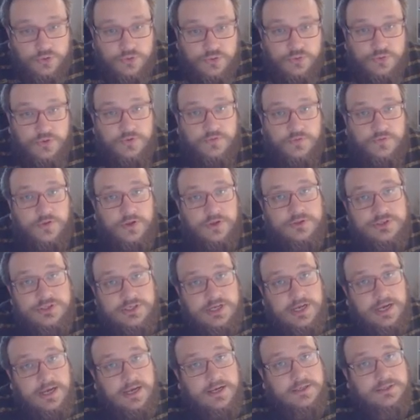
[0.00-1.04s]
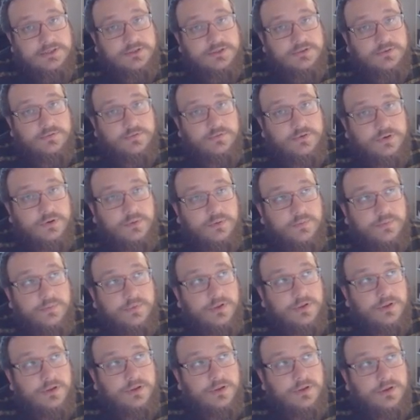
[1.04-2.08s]
all of those tags from
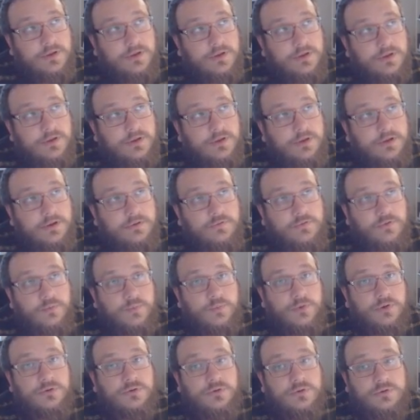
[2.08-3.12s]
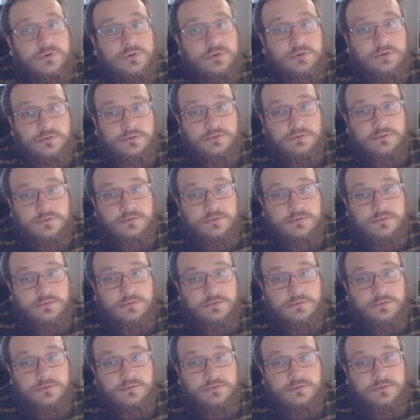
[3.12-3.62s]
your